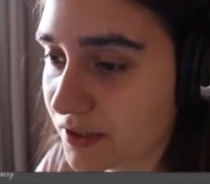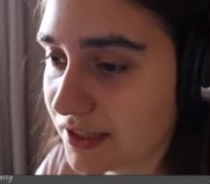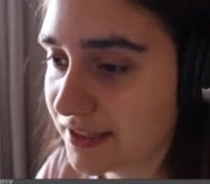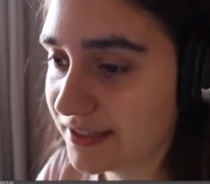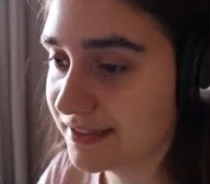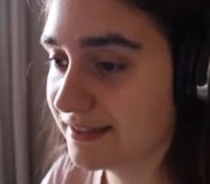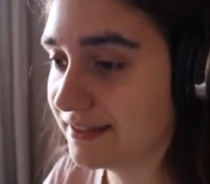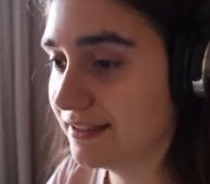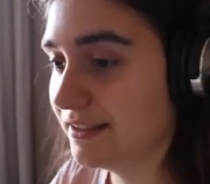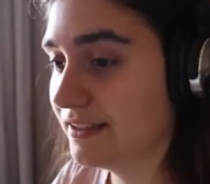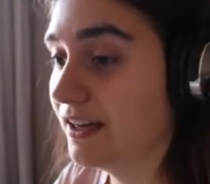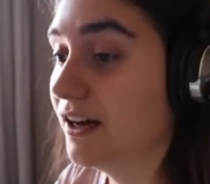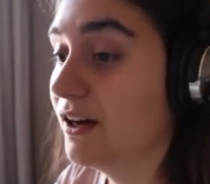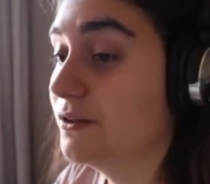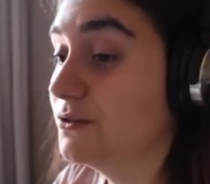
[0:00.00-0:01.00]
really see
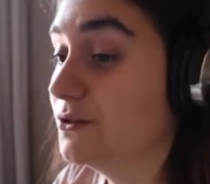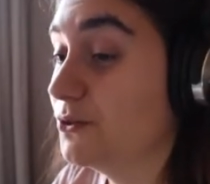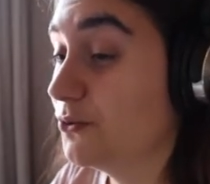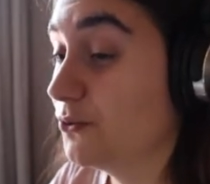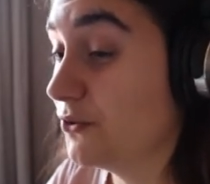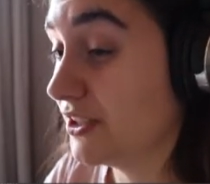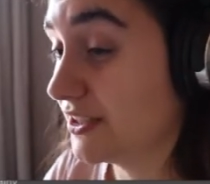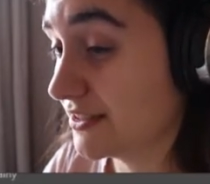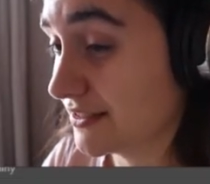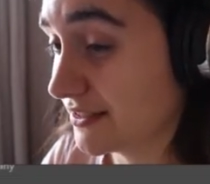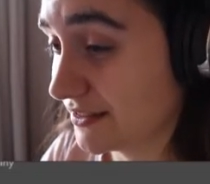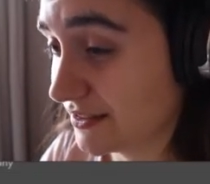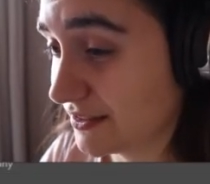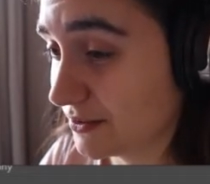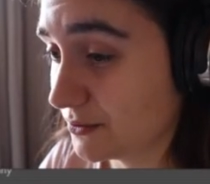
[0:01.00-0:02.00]
how to fix
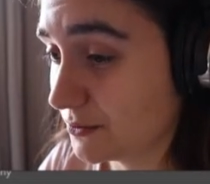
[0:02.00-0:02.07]
it